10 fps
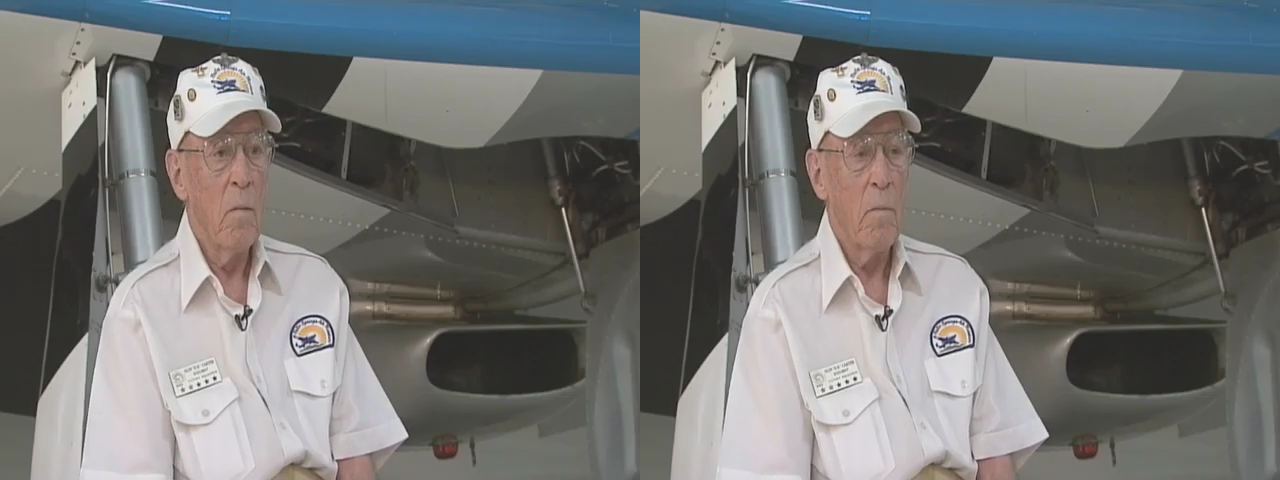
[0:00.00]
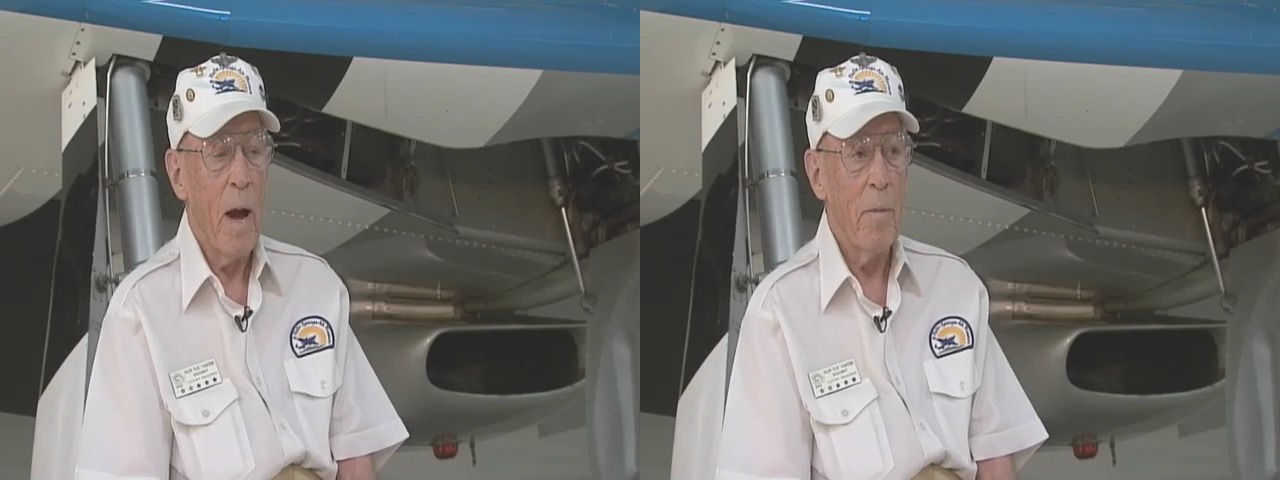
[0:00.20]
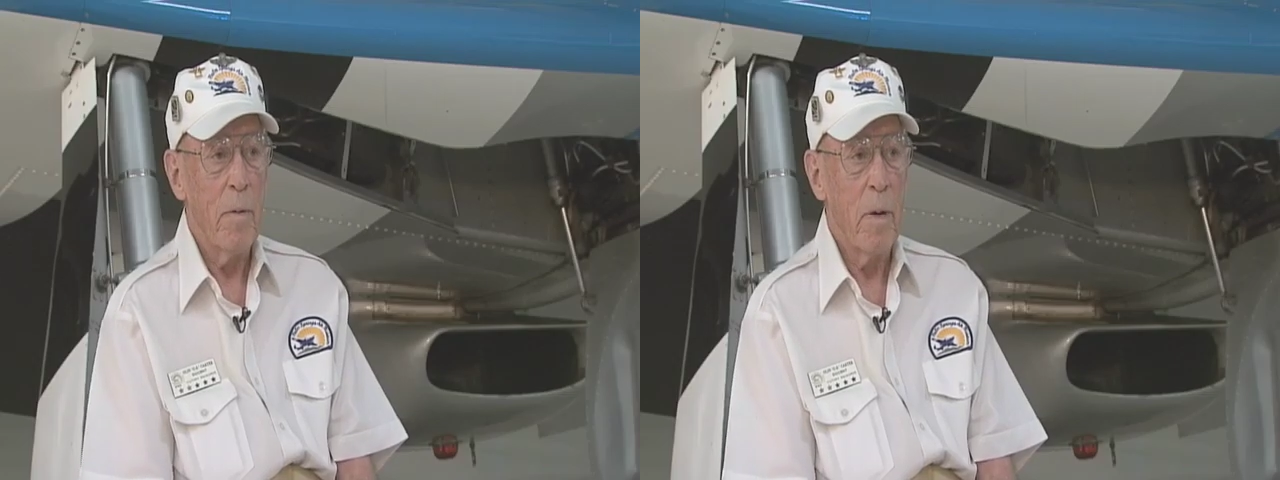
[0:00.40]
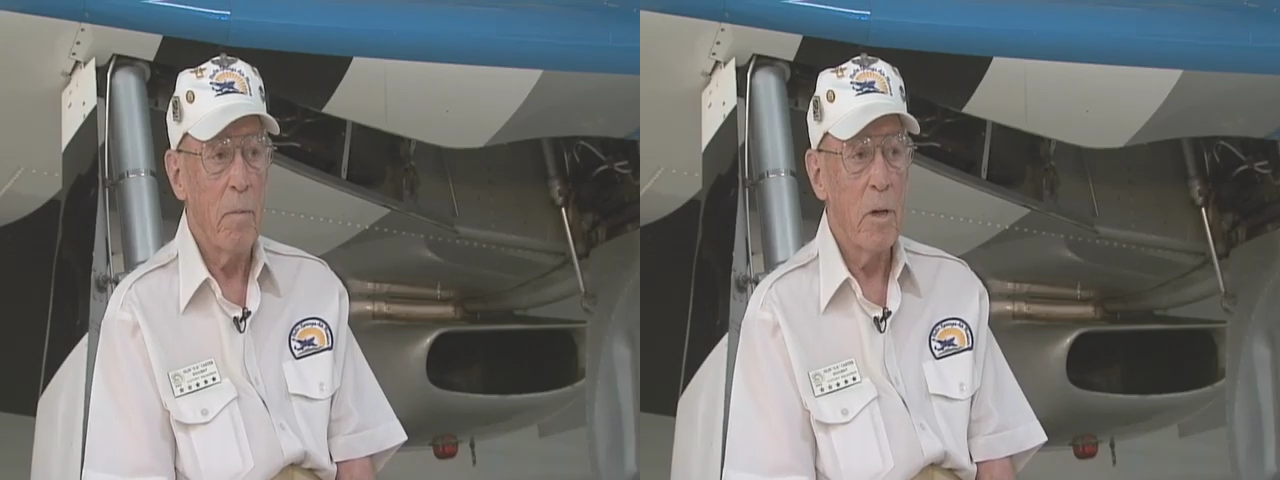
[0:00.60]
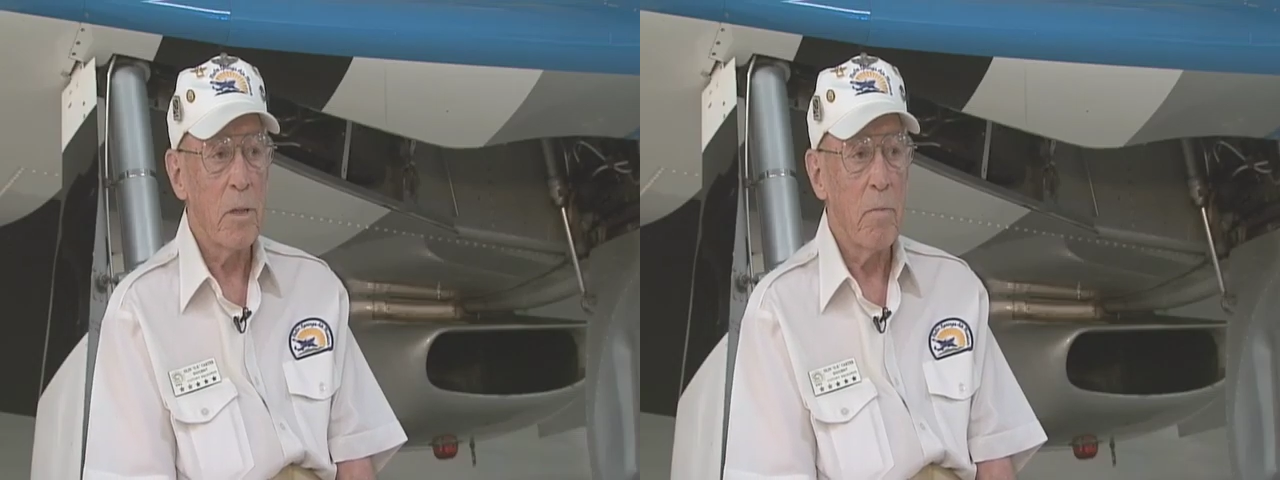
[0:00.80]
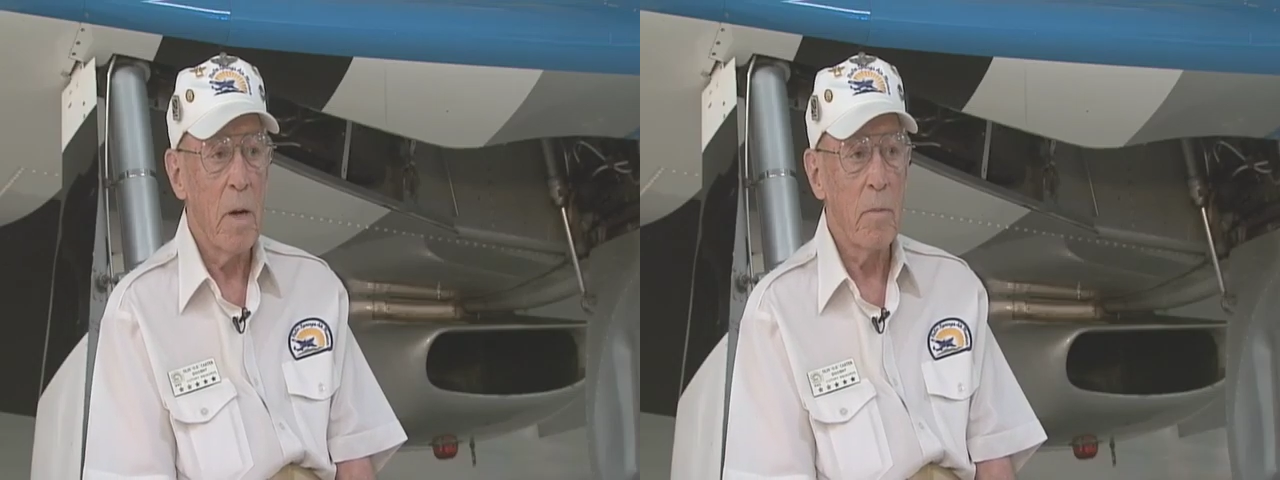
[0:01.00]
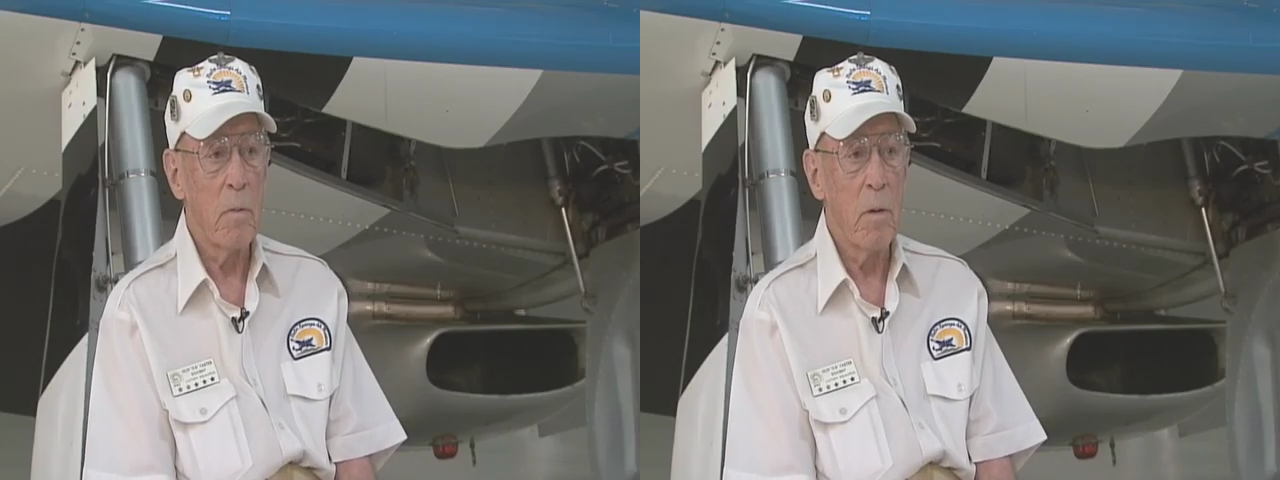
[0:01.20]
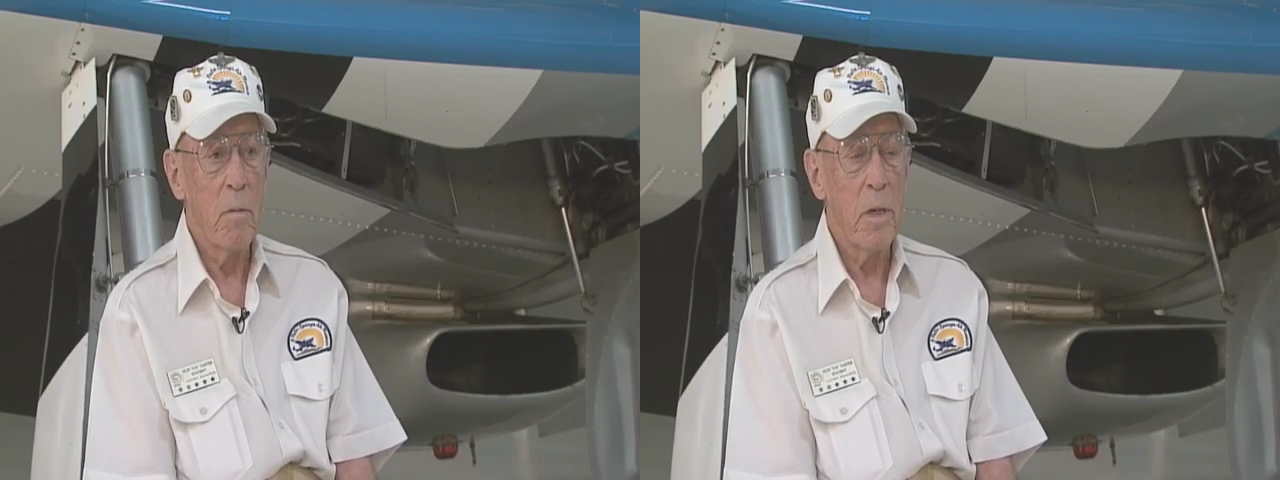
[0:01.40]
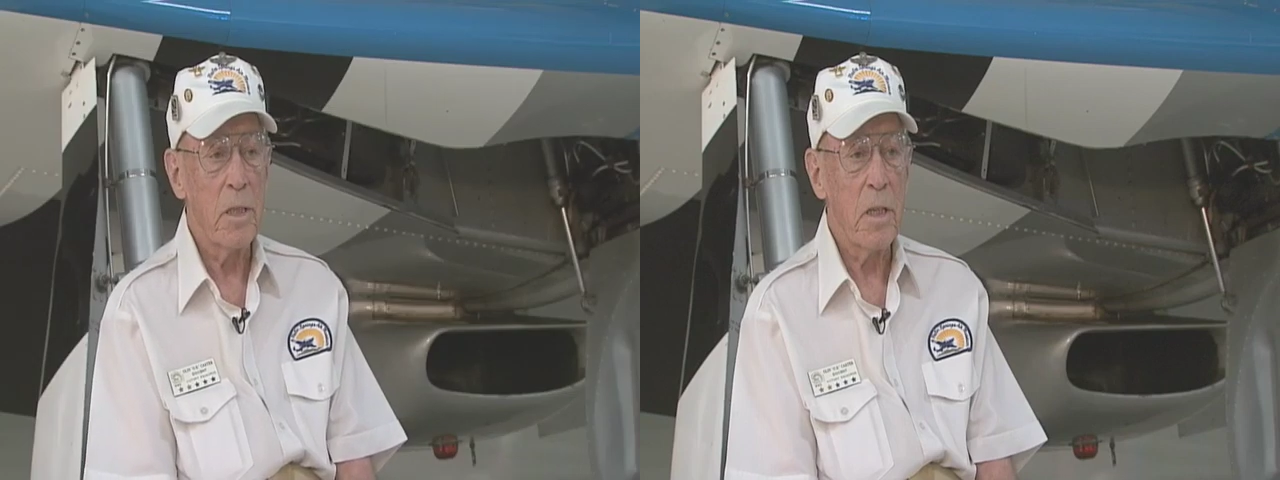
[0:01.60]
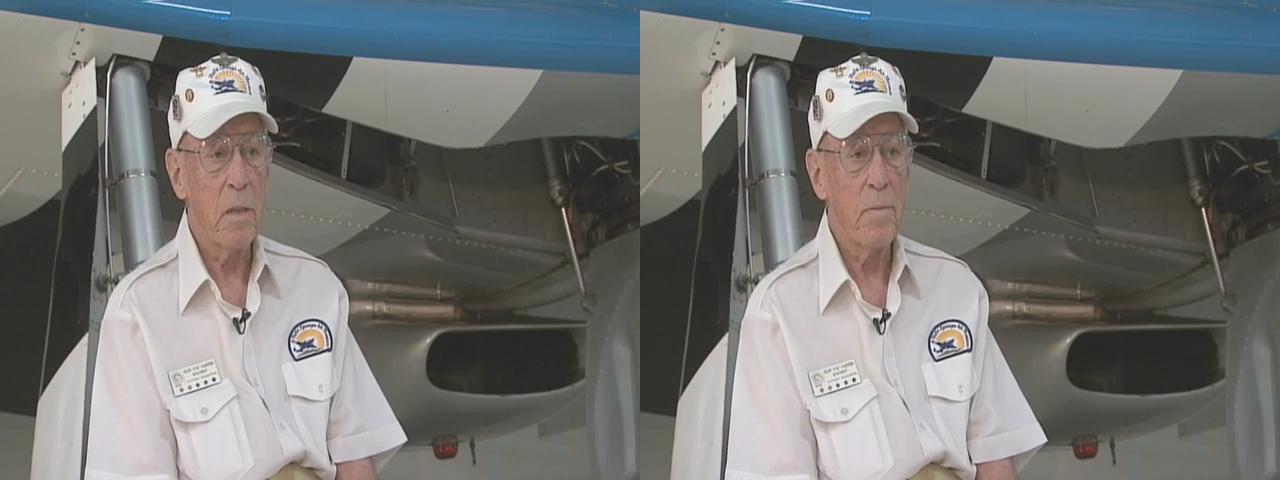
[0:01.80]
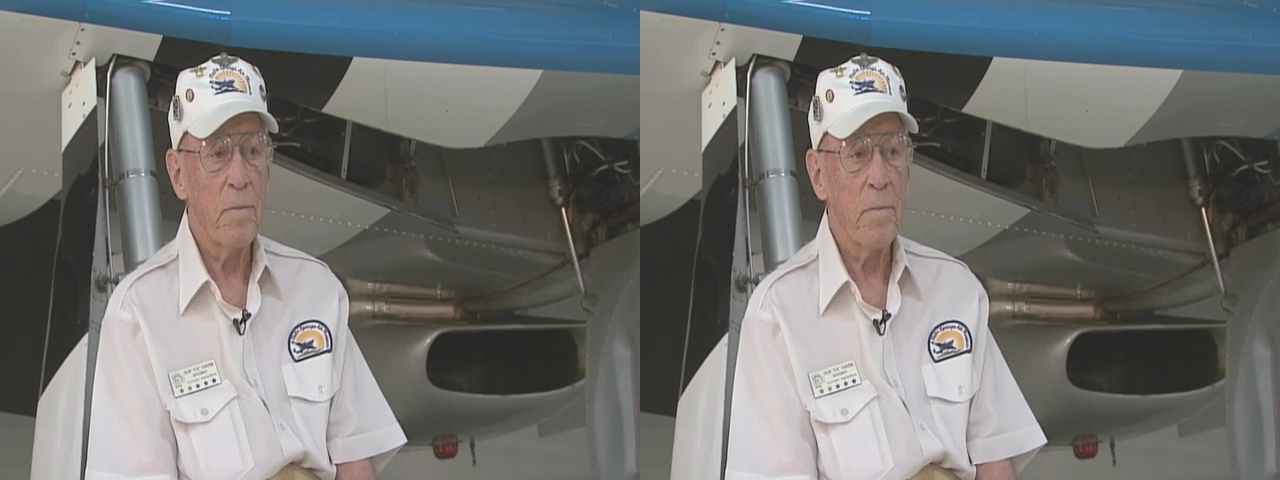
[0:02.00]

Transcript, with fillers: Probably my most memorable mission